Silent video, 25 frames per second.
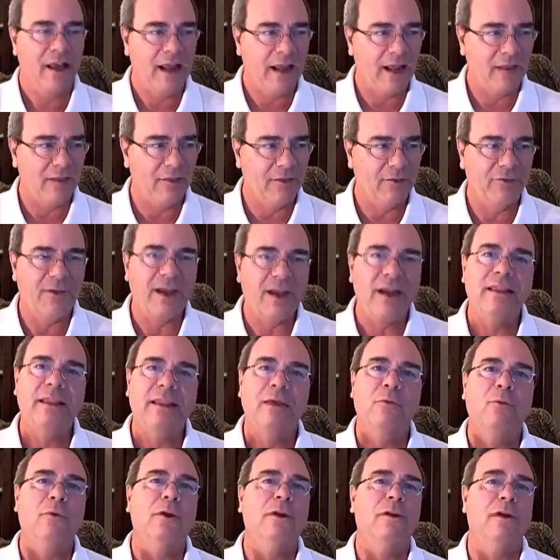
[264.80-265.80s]
and the fact
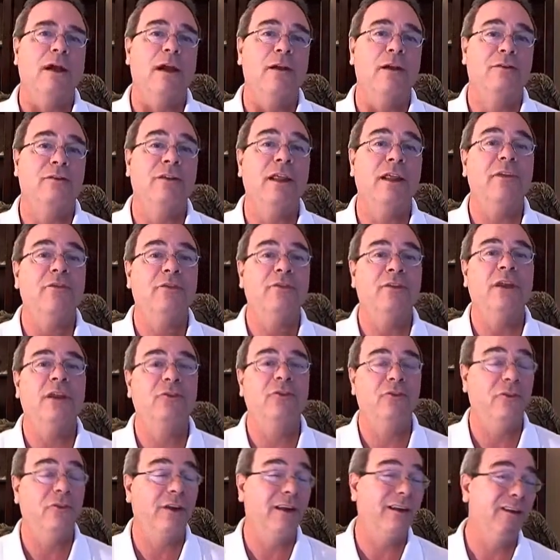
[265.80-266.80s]
that we, our
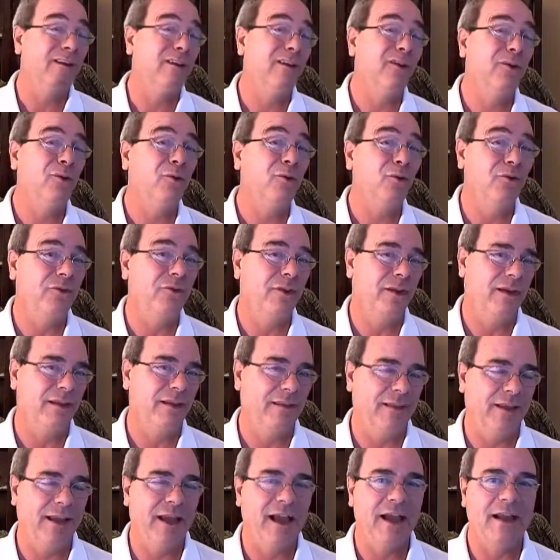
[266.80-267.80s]
definition includes in
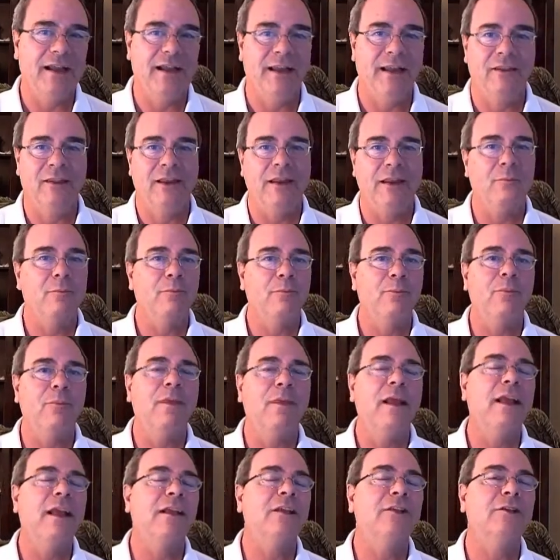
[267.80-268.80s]
it the idea that
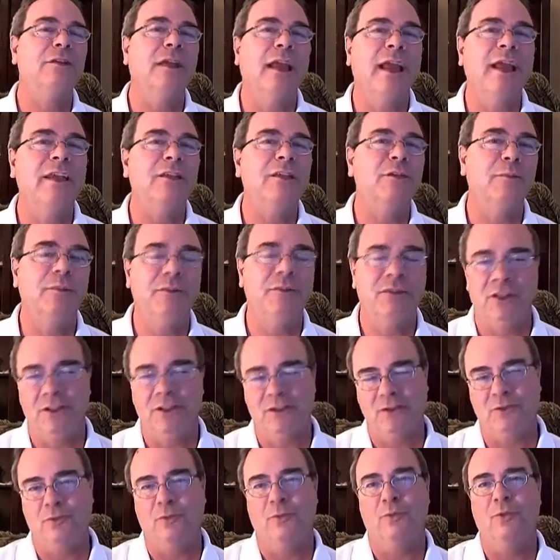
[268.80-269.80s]
ex-
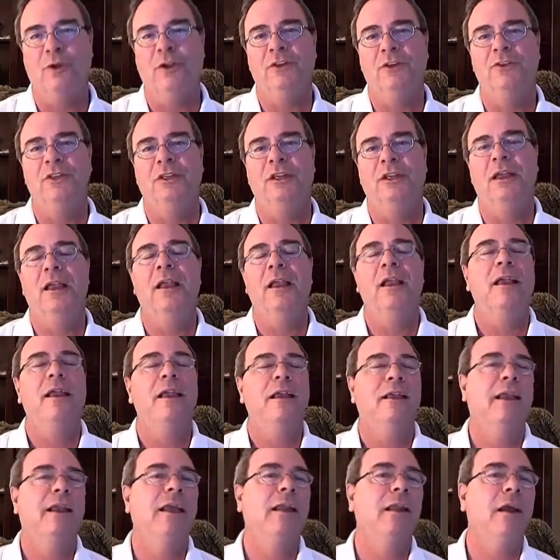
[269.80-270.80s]
expositional preaching
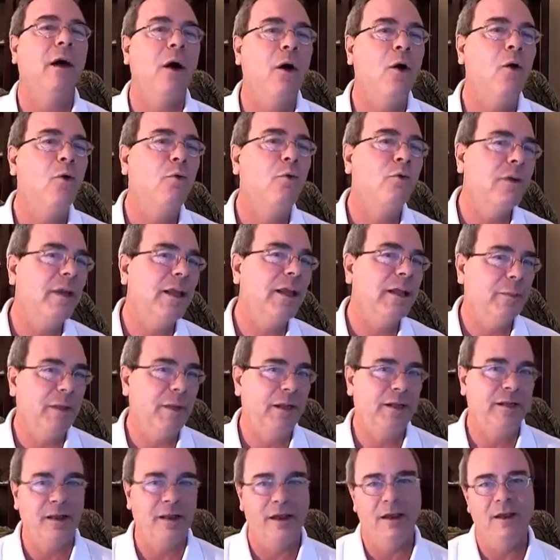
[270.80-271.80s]
can only
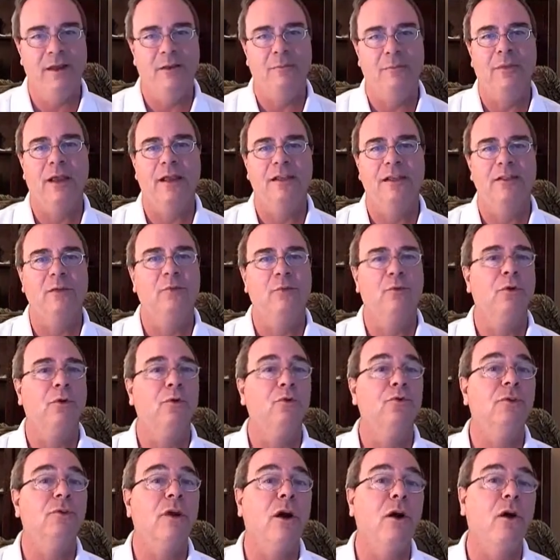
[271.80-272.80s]
be done by someone
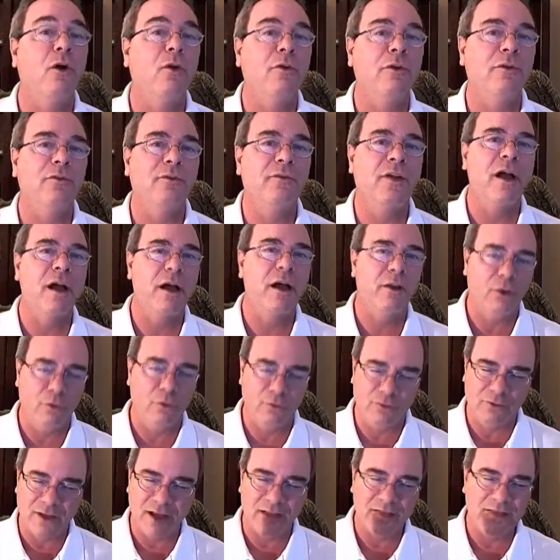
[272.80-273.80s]
who's called of God,
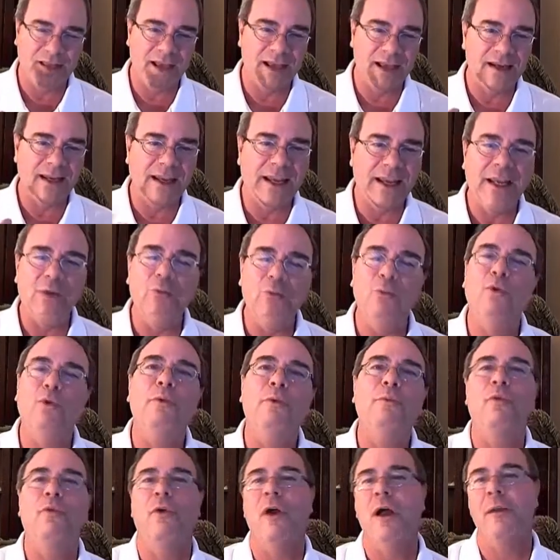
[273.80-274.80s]
who's got that
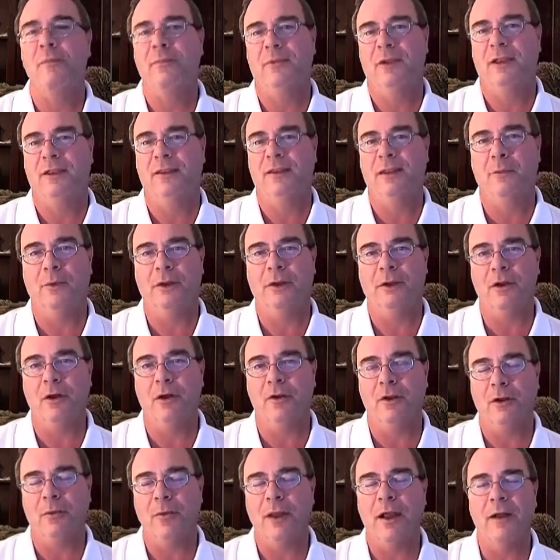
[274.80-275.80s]
inward prompting that we
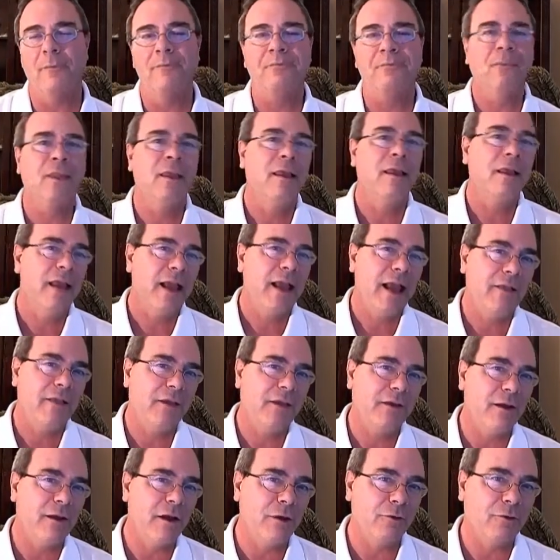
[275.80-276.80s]
talk about and
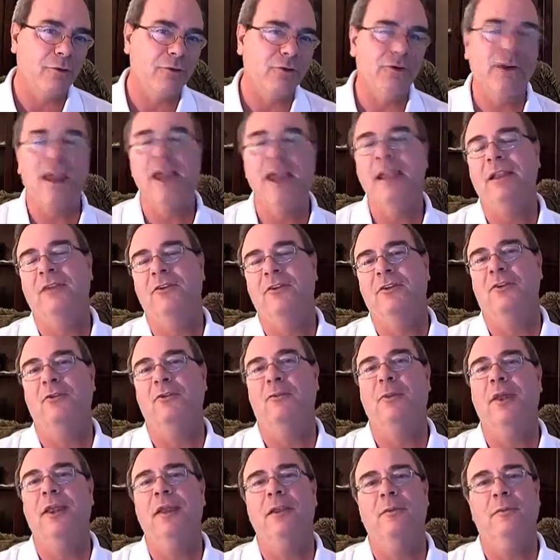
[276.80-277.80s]
that Dr. Shaddix
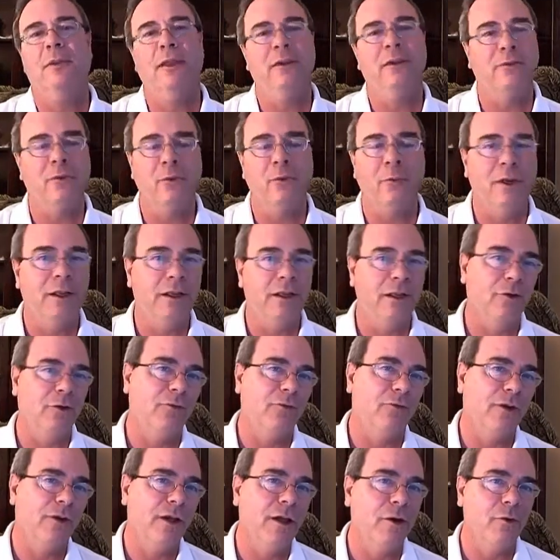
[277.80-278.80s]
explained to me so many
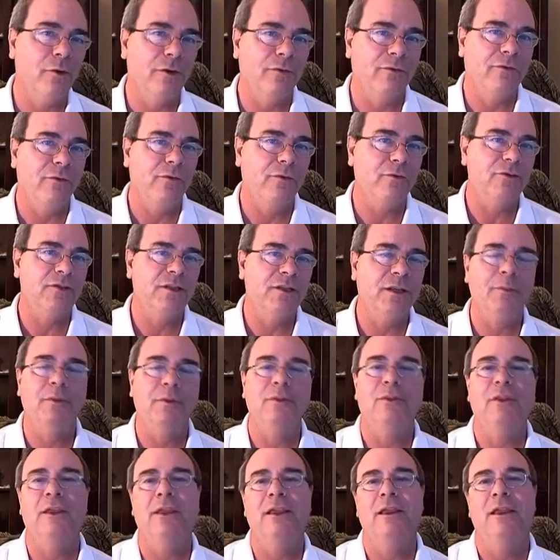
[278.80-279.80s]
years ago in 1
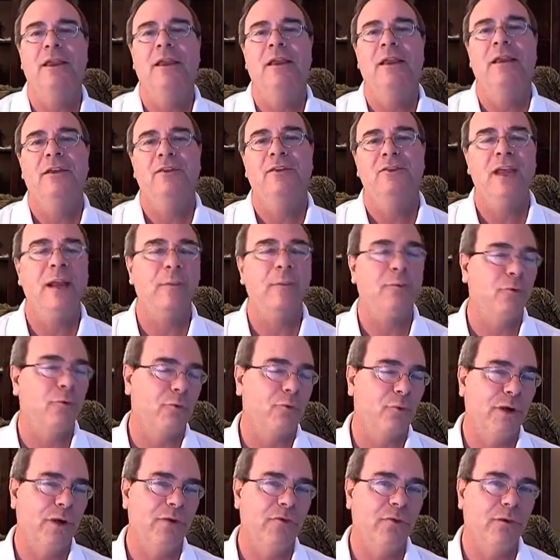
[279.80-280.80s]
Timothy chapter
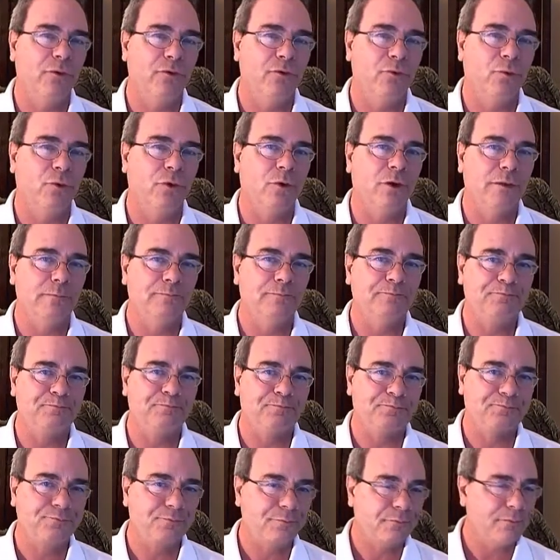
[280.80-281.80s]
3 verse 1
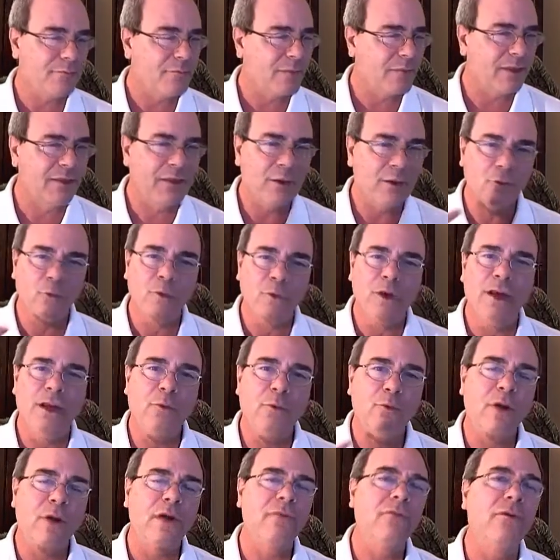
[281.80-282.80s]
that really
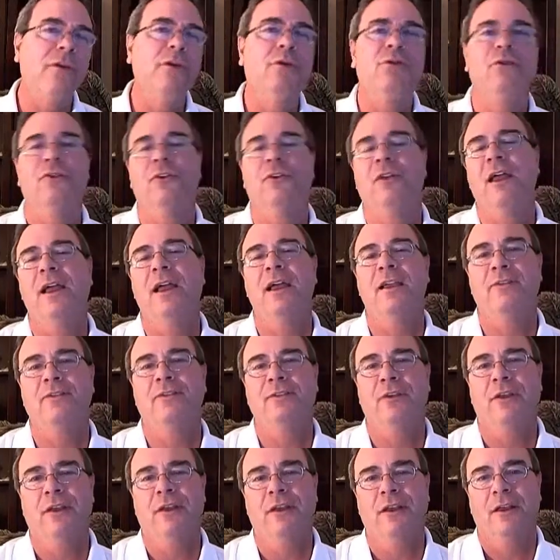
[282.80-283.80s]

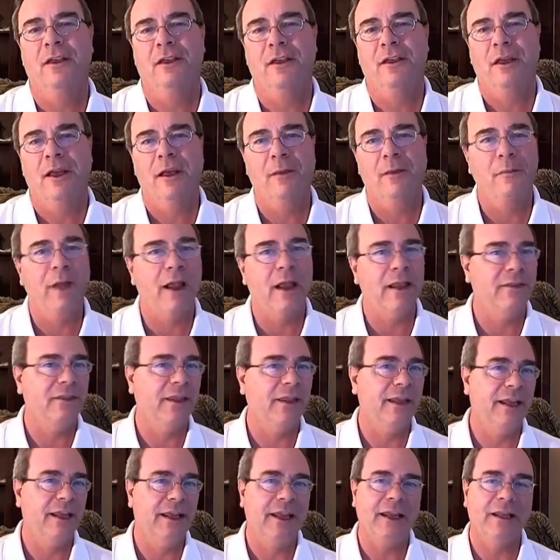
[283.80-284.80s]
revolutionized uh, my
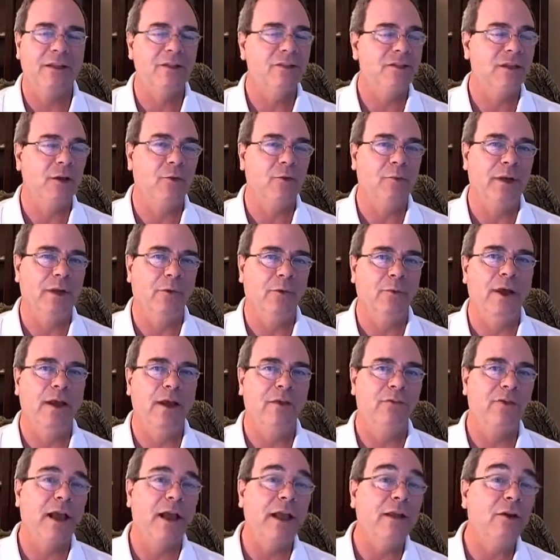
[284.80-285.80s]
thinking in so many
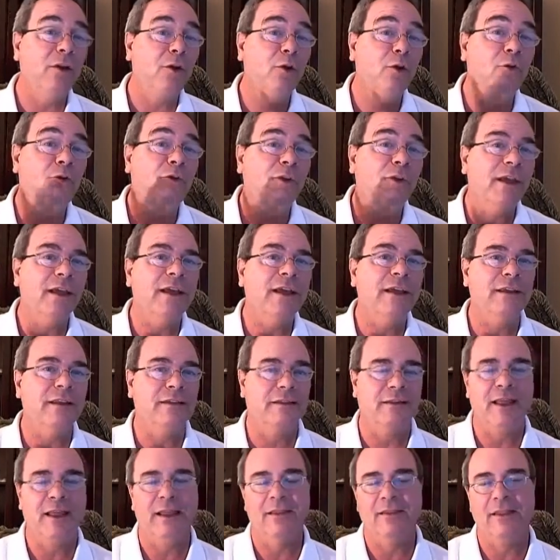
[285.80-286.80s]
ways. I knew
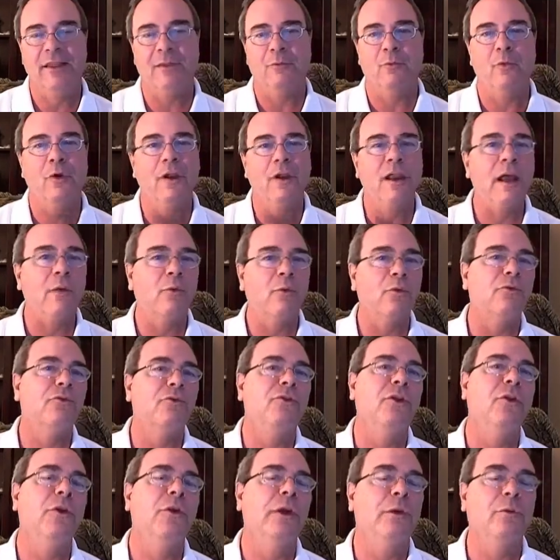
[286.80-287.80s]
then that, that what I was
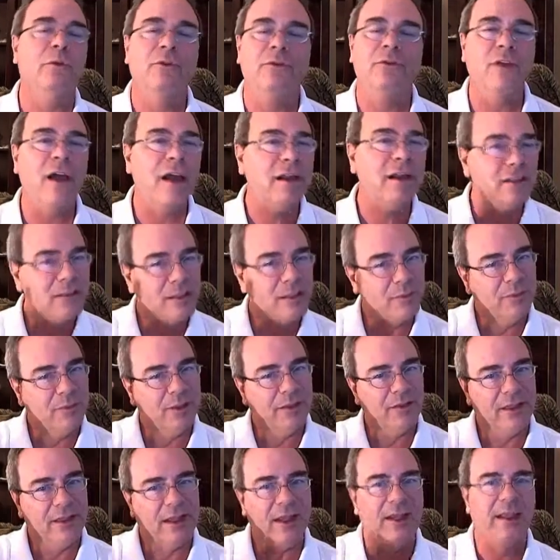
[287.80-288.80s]
doing was not
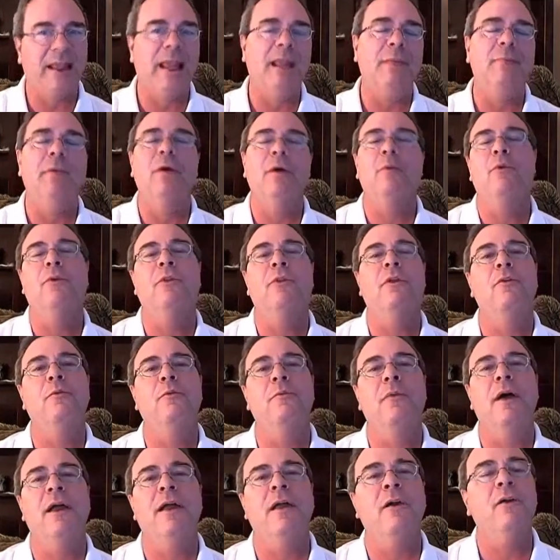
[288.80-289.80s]
something that I came up with on
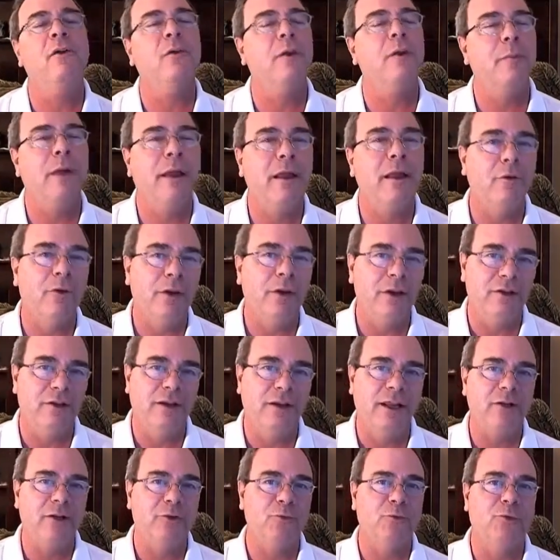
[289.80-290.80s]
my own and my own
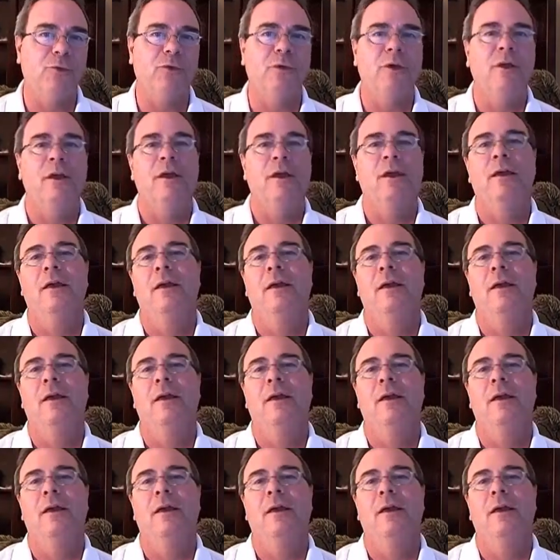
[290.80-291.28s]
intellectual